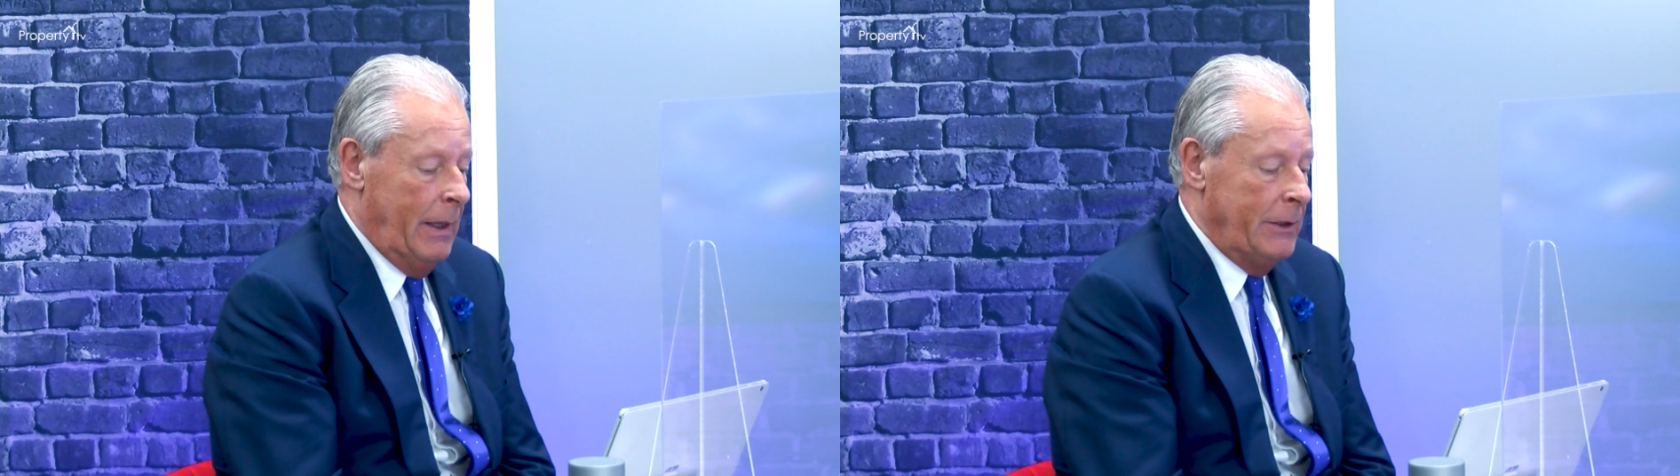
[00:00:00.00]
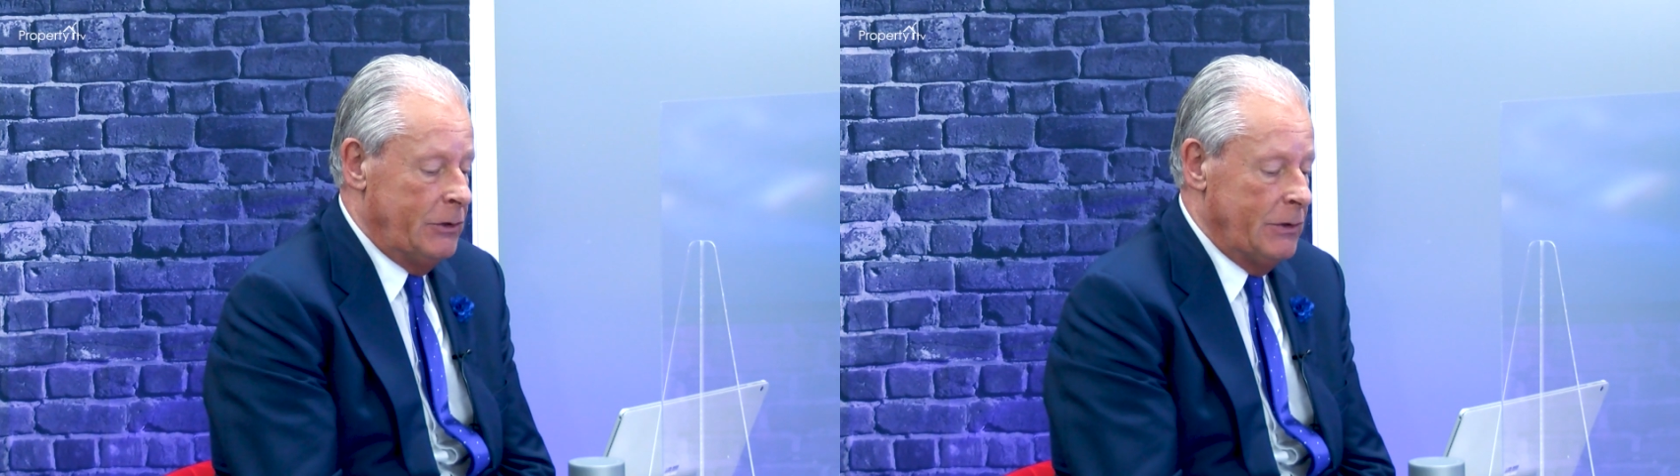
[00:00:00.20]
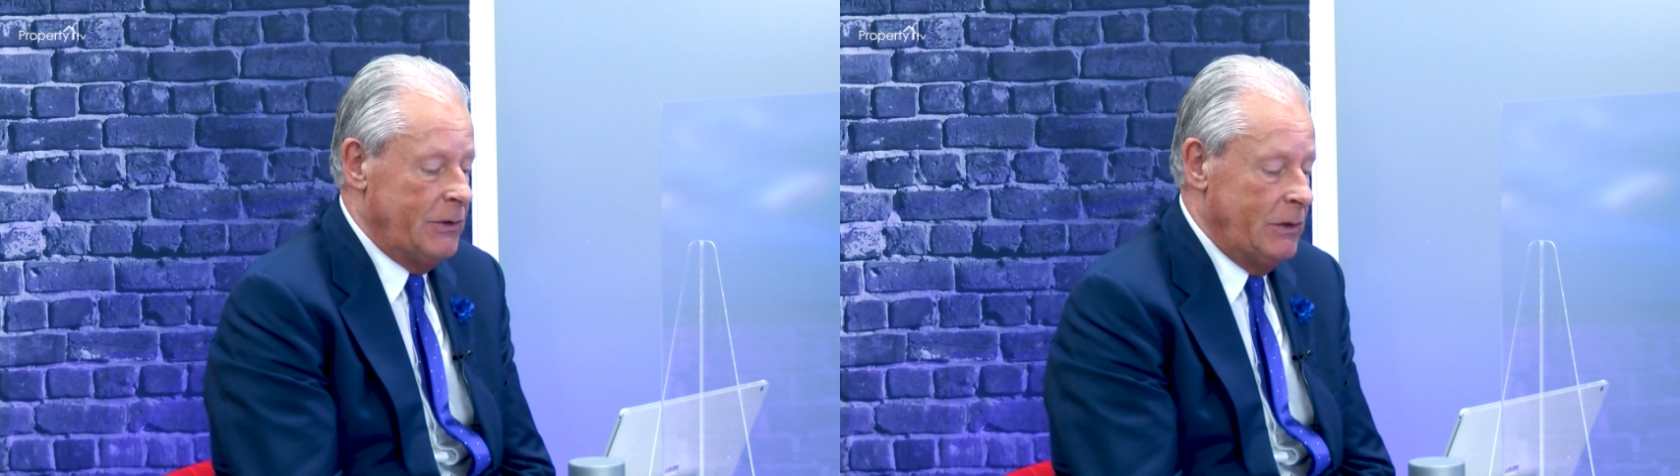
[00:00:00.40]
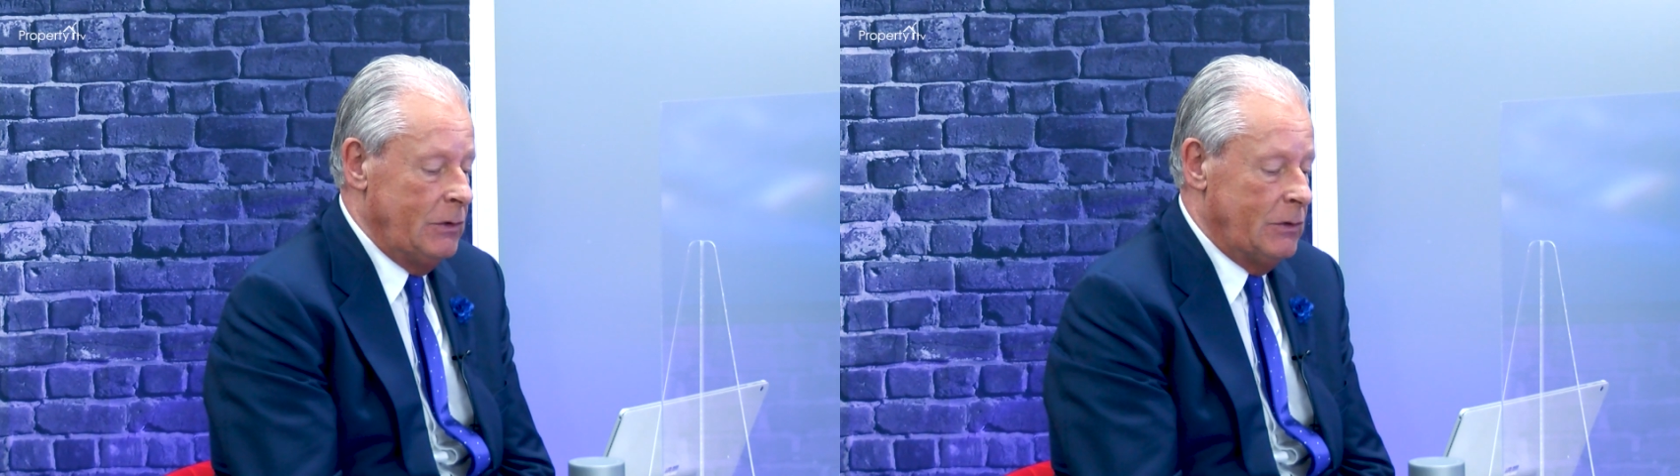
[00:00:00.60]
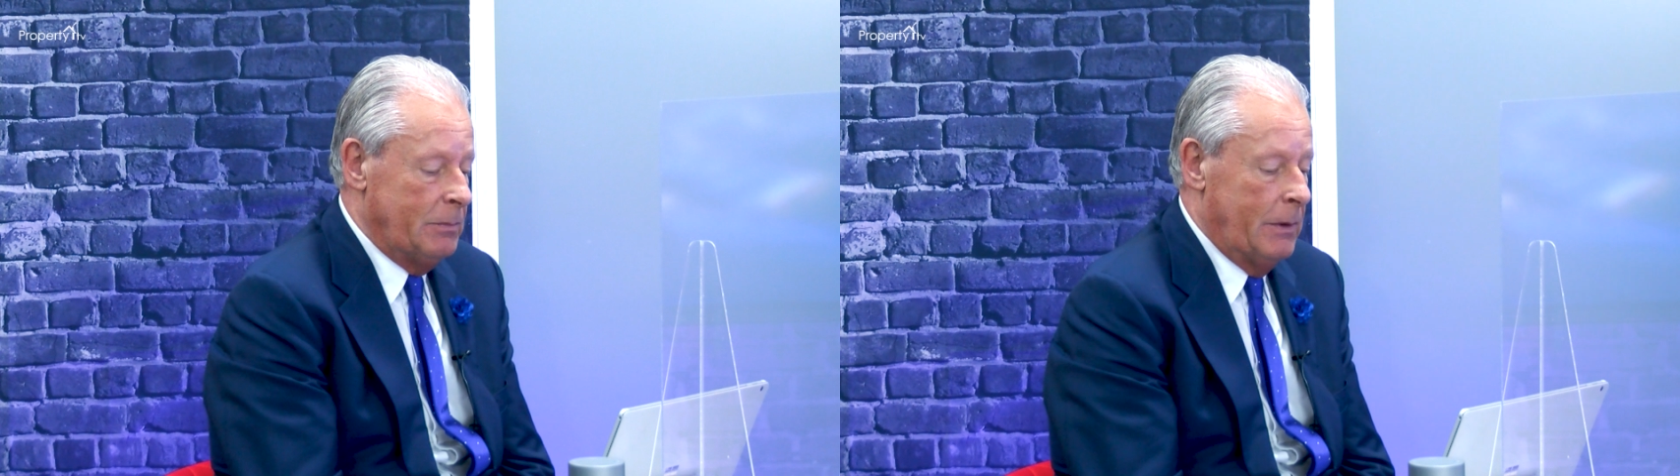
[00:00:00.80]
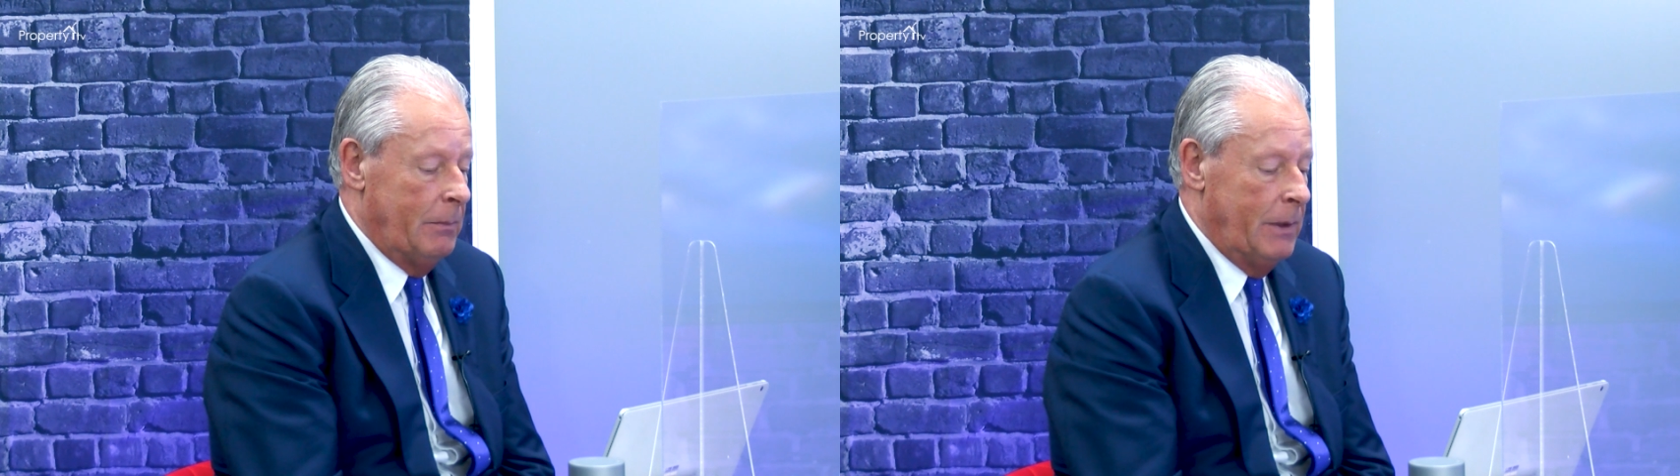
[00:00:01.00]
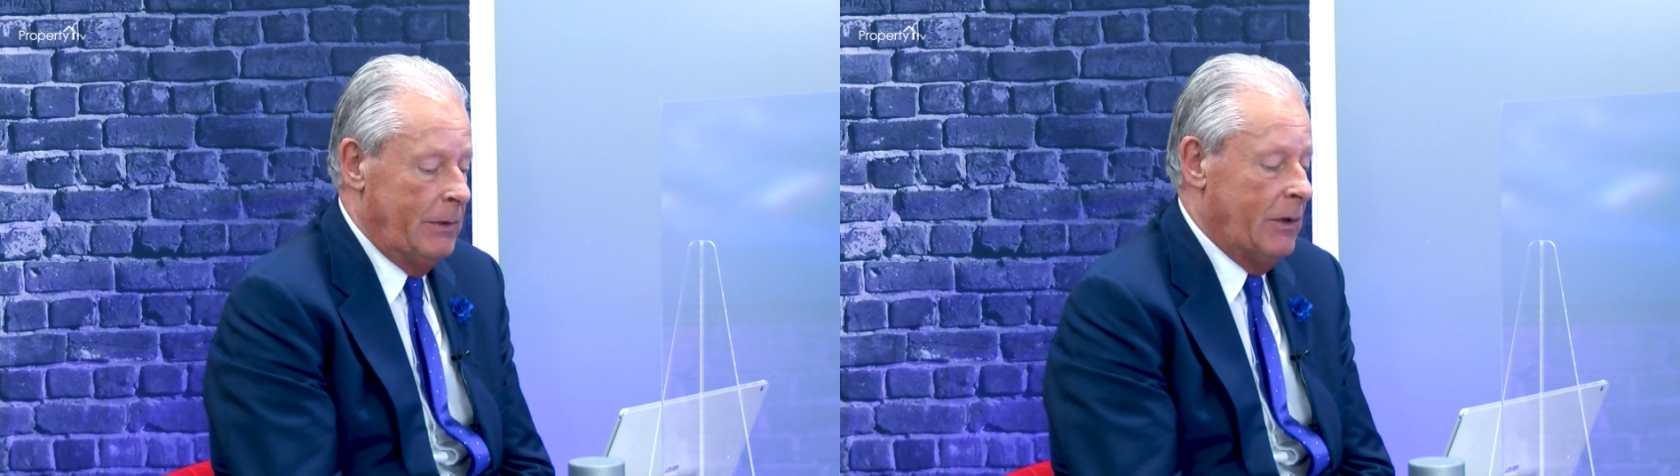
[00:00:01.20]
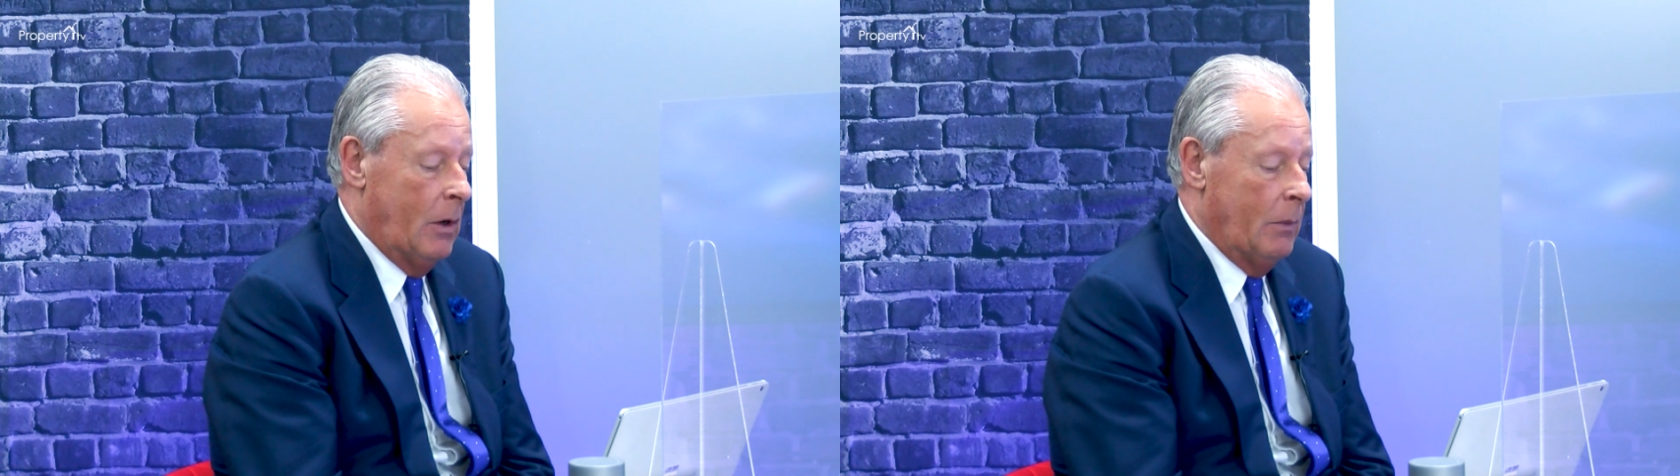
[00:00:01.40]
It just suits
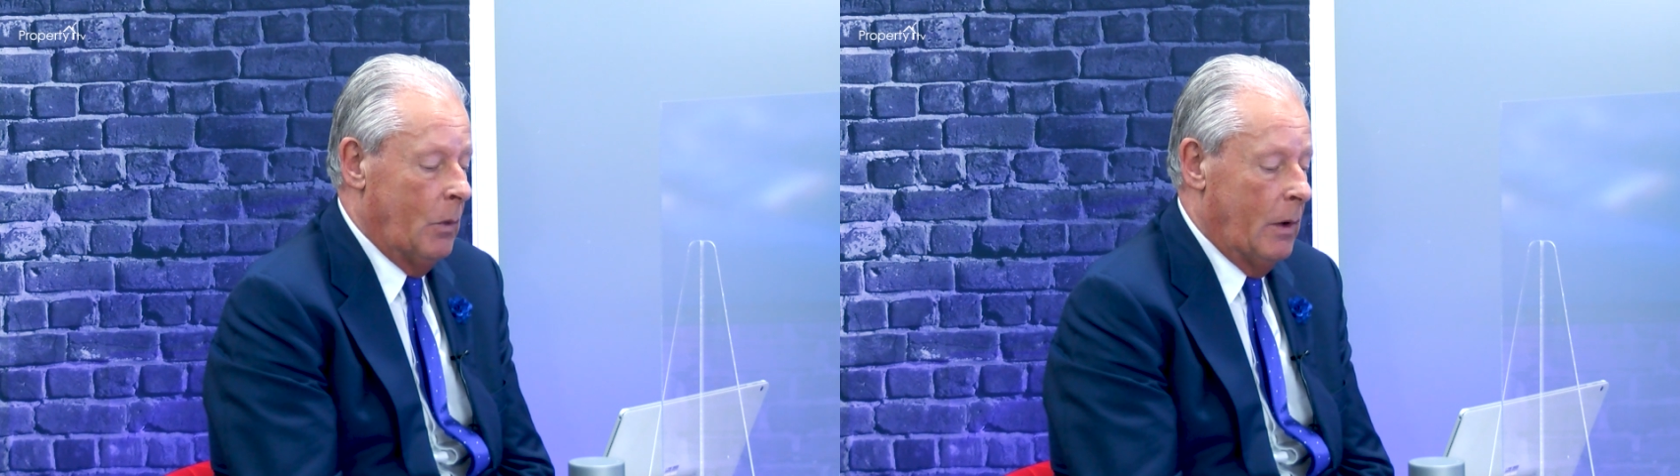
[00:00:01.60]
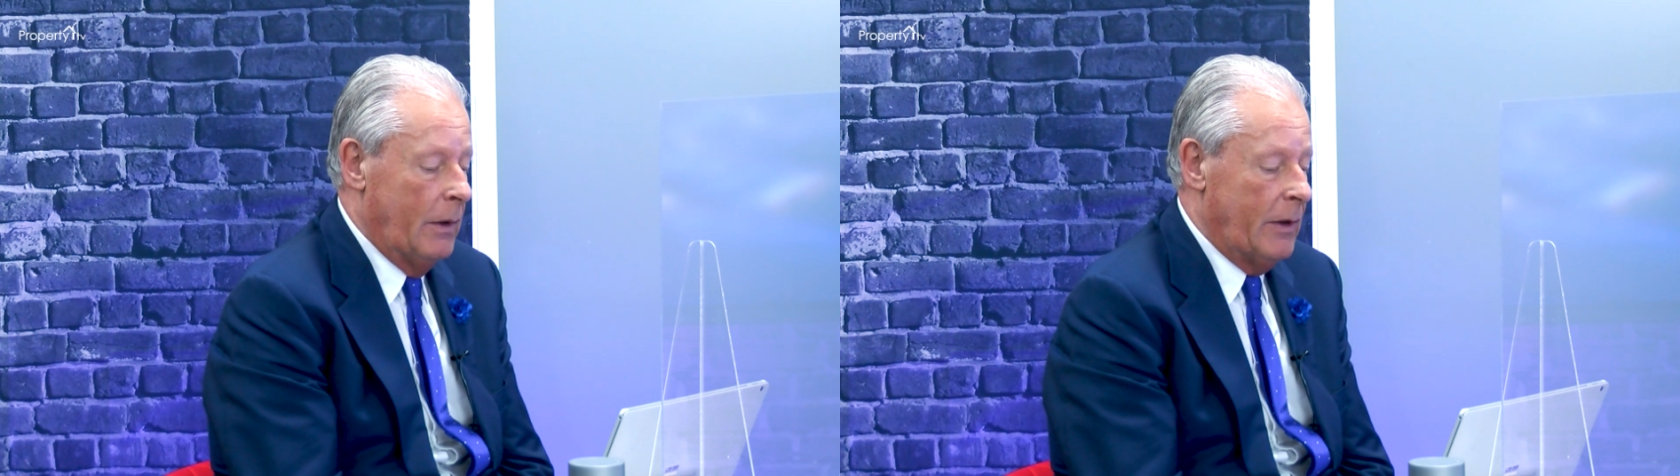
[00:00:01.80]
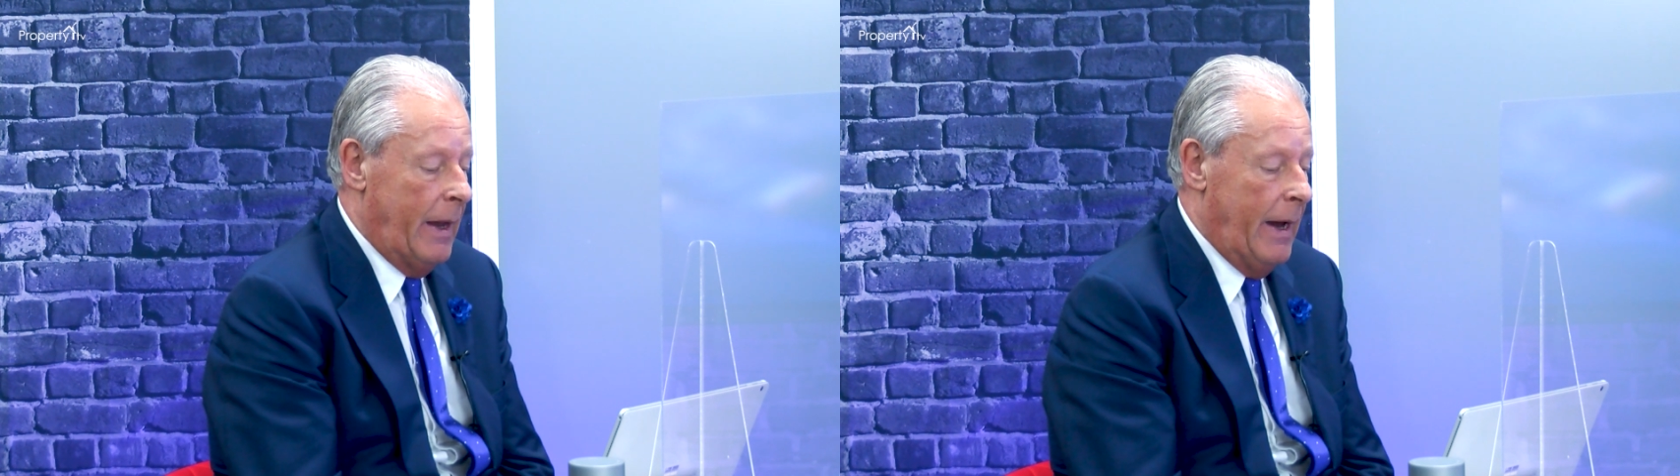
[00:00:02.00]
me time-wise.